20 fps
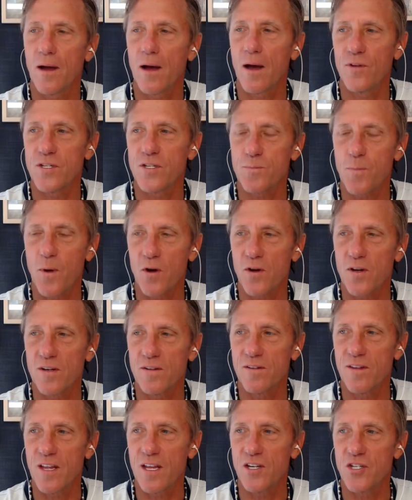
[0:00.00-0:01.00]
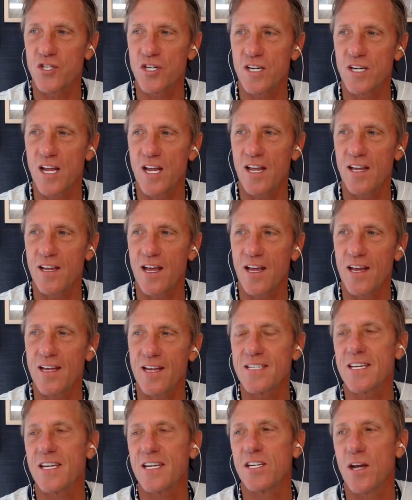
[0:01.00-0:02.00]
uh, have you spoken to the engineer
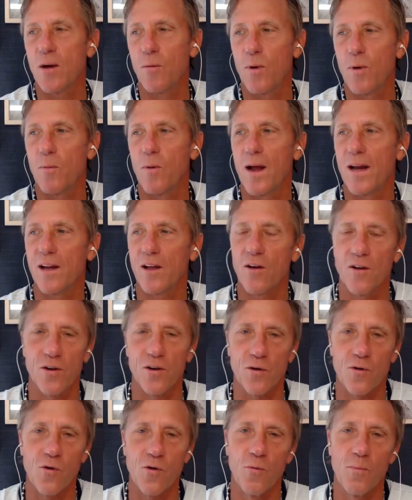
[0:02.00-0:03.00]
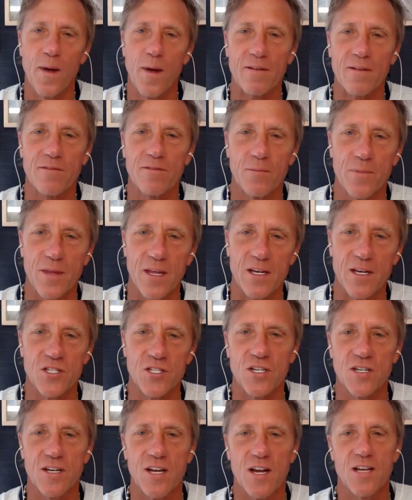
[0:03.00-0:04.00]
yet? He said, yeah, we're waiting on a call back from
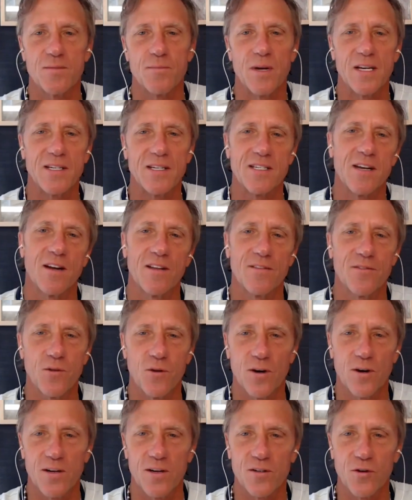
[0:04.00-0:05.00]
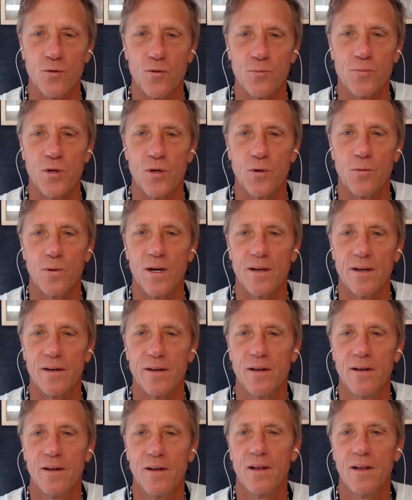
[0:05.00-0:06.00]
the engineer. But he said, I thought I'd loop you
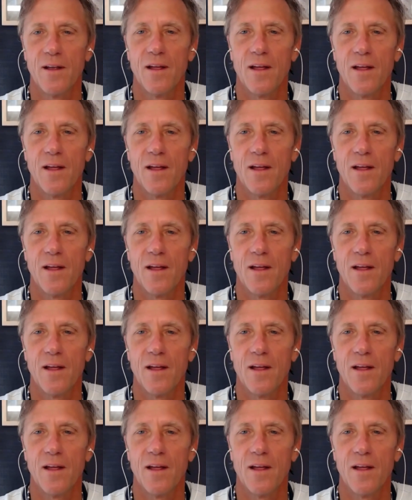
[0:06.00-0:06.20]
in